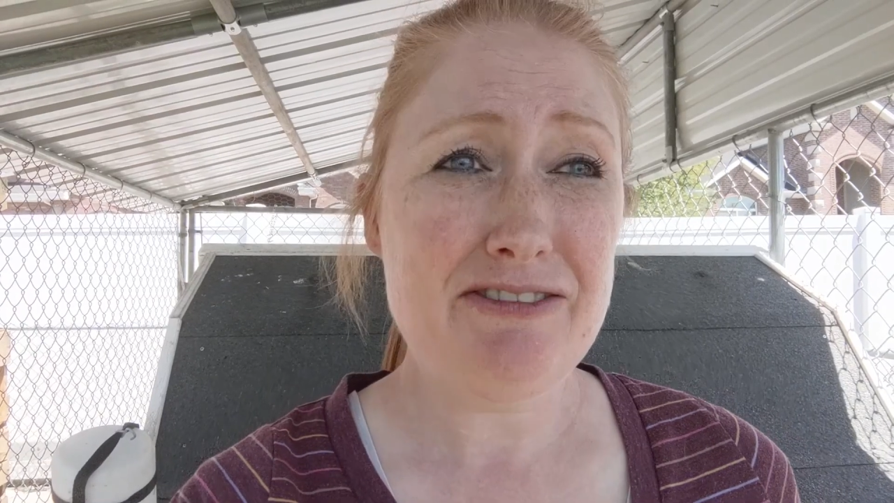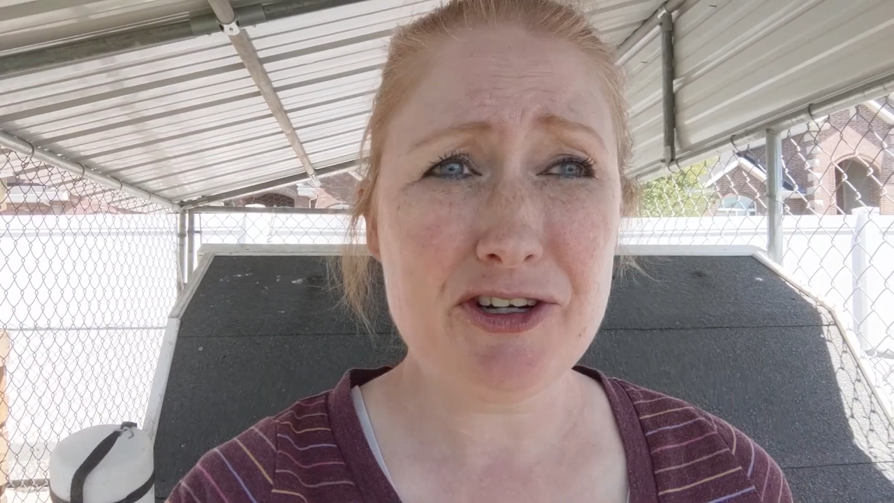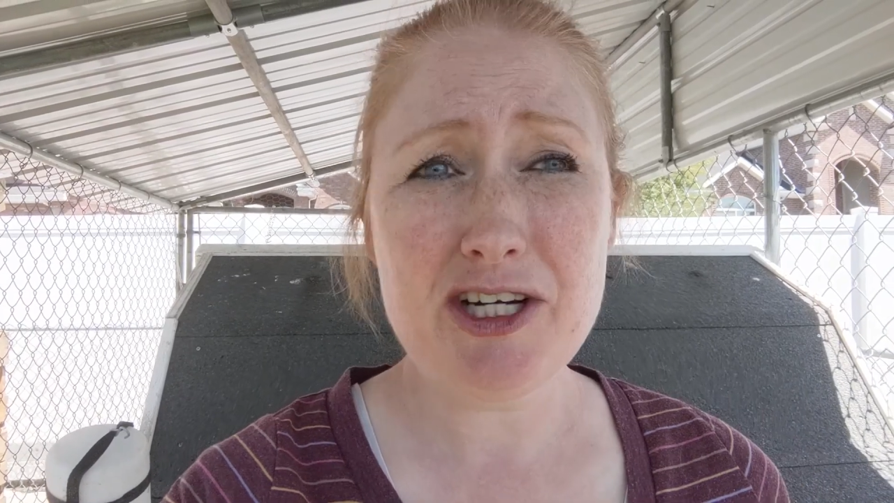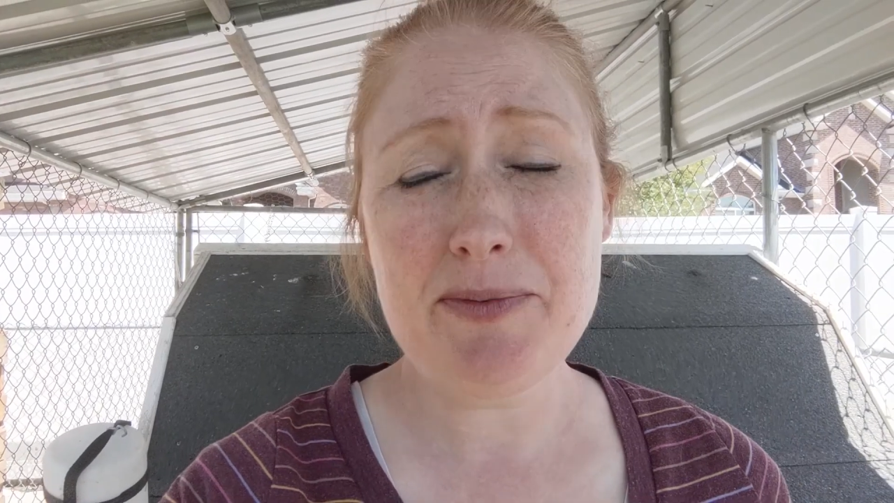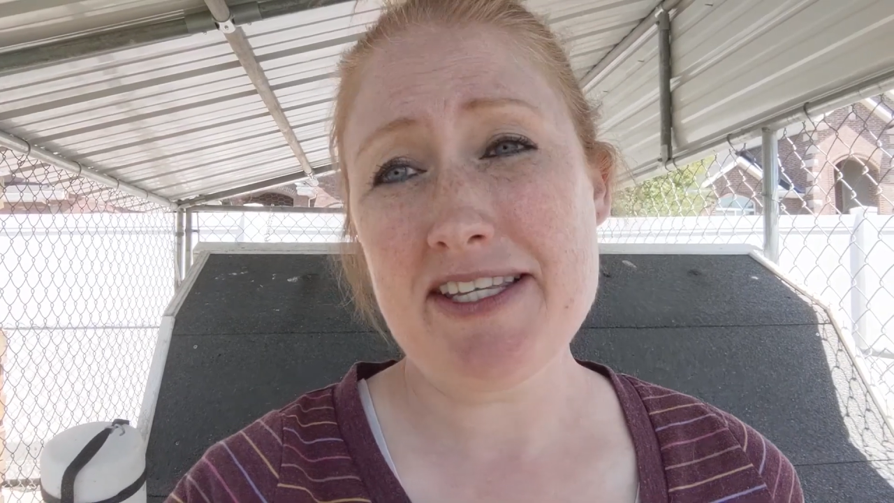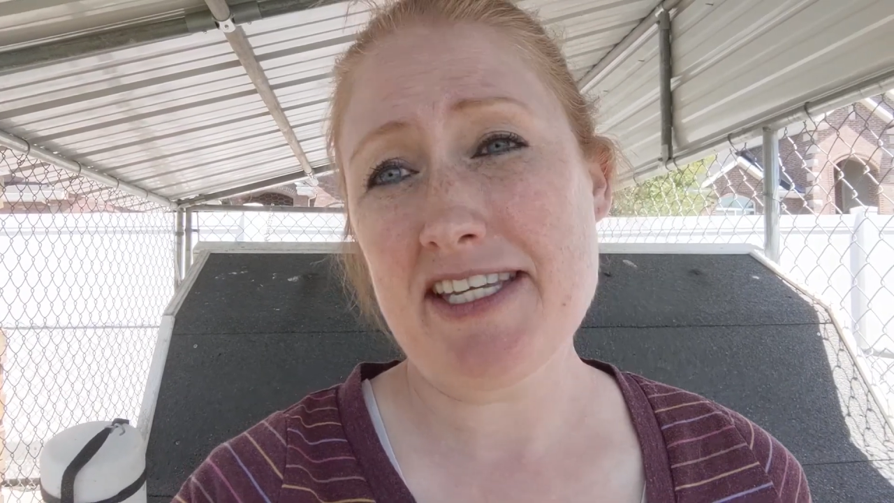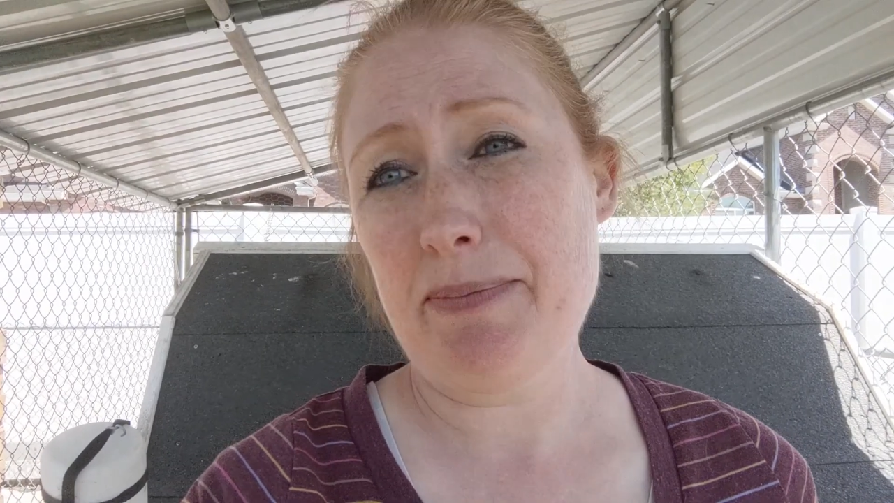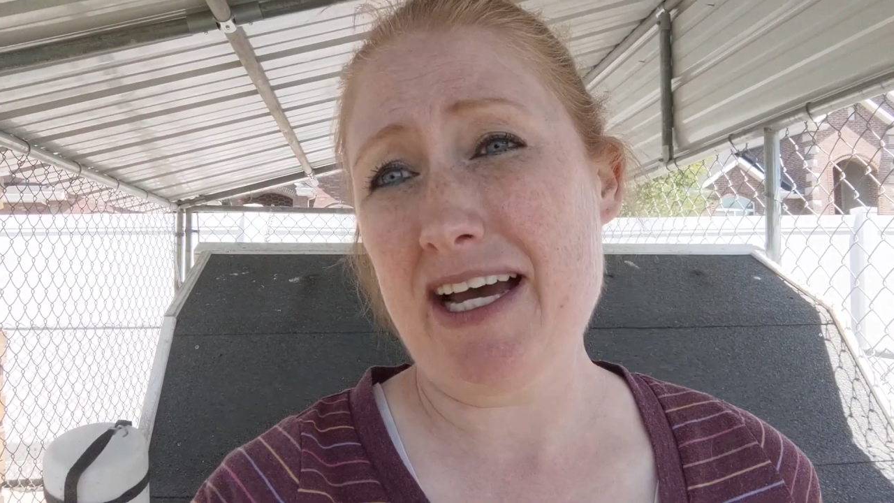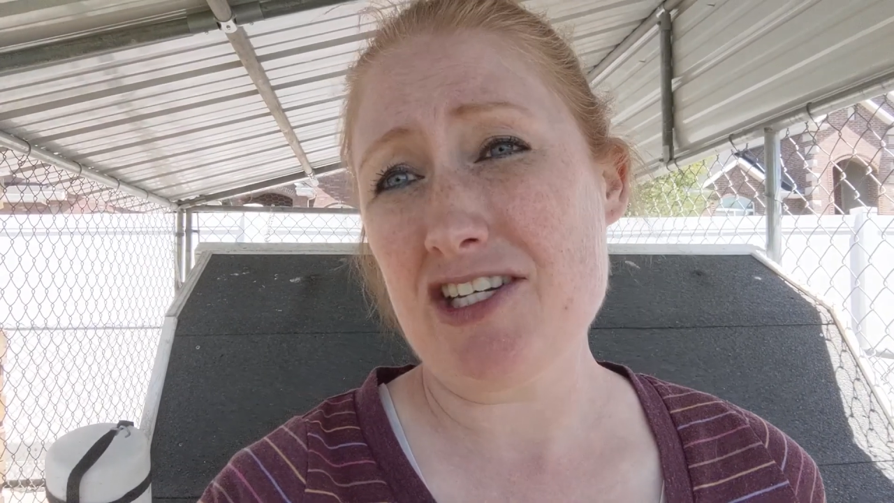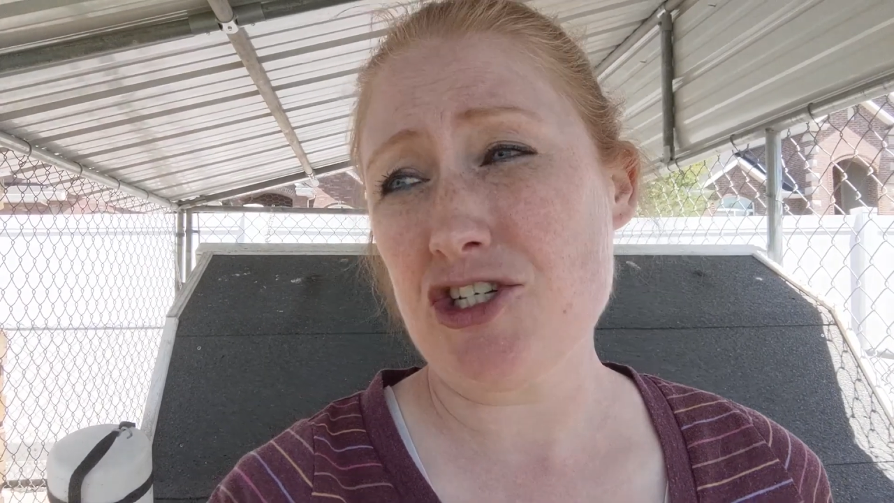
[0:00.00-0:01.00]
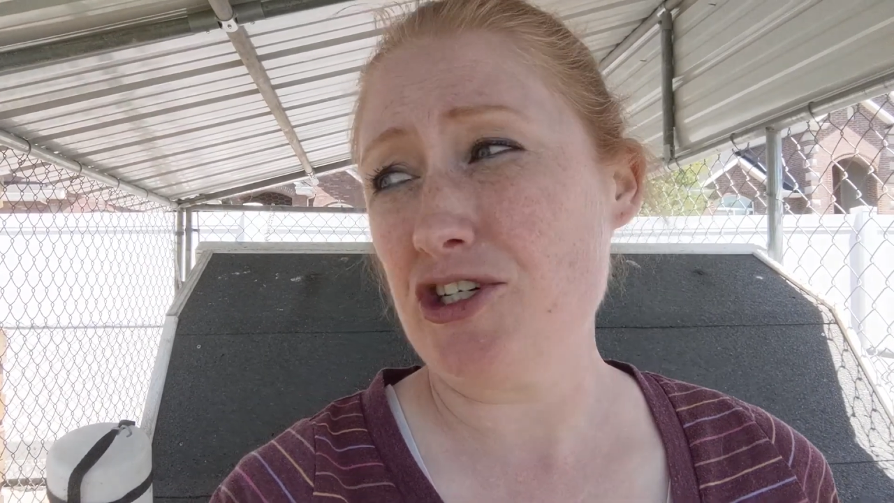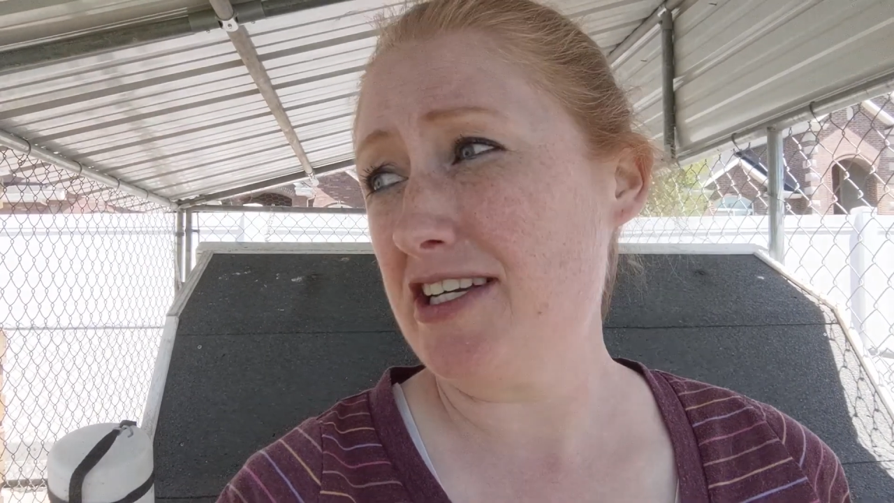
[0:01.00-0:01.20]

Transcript: they're going to be in the same pasture